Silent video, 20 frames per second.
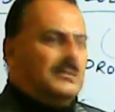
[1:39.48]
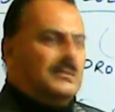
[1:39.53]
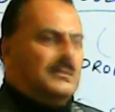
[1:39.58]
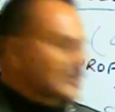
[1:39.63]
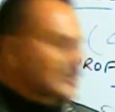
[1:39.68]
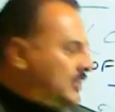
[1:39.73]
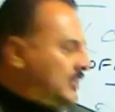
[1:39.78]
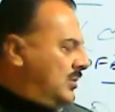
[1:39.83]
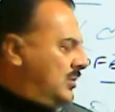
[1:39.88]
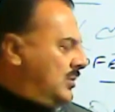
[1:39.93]

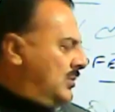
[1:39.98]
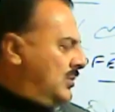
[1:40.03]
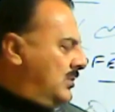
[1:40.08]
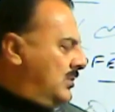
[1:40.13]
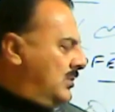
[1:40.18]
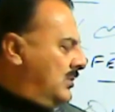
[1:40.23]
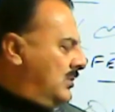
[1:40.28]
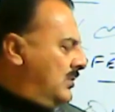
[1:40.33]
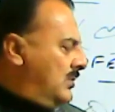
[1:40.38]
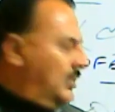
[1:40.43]
you know
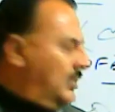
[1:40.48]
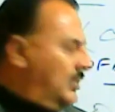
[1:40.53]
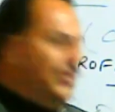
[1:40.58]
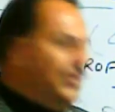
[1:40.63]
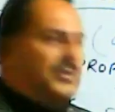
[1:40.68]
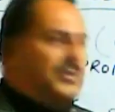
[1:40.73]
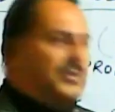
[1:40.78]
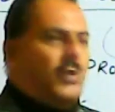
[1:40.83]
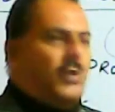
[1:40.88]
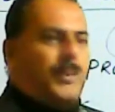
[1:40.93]

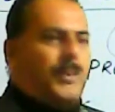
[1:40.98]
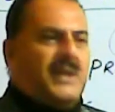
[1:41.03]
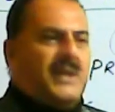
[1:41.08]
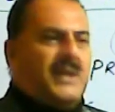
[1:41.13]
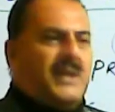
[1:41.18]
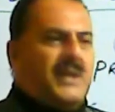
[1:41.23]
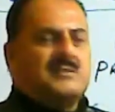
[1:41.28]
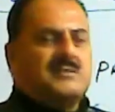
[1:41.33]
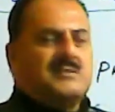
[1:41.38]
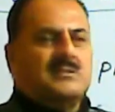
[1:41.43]
look
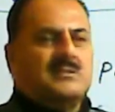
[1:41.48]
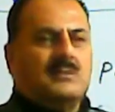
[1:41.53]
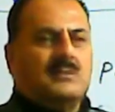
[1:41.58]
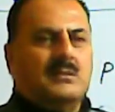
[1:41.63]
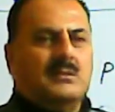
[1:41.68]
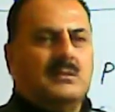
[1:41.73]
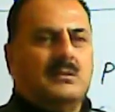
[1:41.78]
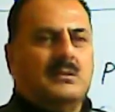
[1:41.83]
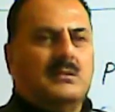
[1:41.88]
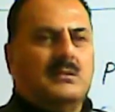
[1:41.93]
hopeless
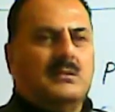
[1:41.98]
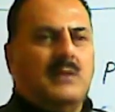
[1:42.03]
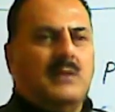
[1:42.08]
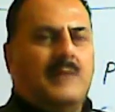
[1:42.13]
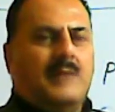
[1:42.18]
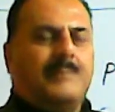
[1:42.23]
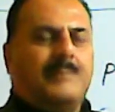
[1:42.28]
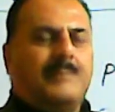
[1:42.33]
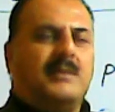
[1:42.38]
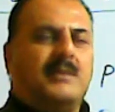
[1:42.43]

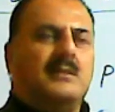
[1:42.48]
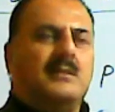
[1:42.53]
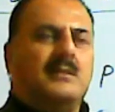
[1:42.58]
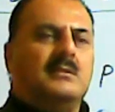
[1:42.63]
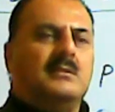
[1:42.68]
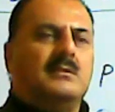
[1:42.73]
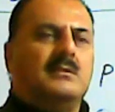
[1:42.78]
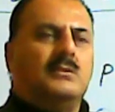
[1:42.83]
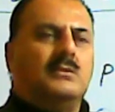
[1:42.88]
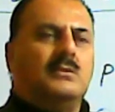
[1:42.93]
and people
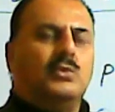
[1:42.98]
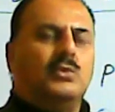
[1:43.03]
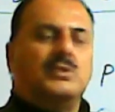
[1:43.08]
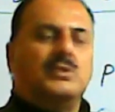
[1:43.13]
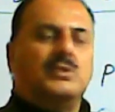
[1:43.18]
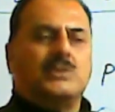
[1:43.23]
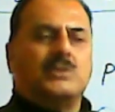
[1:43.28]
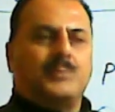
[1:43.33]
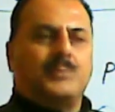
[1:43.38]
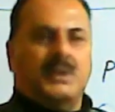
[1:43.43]
look
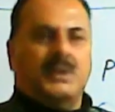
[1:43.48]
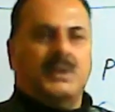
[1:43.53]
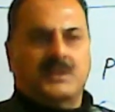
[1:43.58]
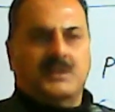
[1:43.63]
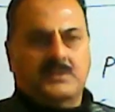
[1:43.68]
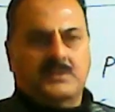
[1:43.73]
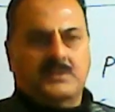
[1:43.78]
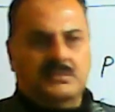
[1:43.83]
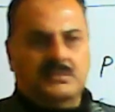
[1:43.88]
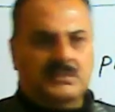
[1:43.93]

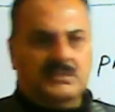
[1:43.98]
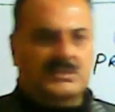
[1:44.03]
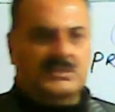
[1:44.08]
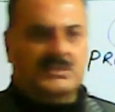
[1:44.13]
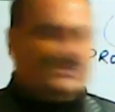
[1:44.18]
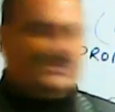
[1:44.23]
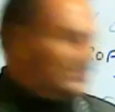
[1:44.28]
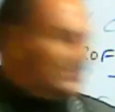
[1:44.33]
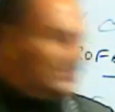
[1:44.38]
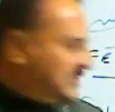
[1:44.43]
disappointed in
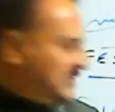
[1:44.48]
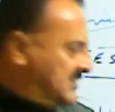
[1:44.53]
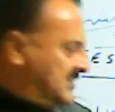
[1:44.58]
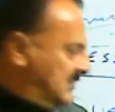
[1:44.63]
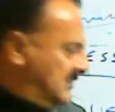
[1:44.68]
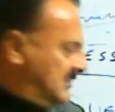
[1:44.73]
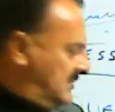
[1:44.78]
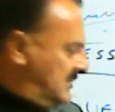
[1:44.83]
this situation.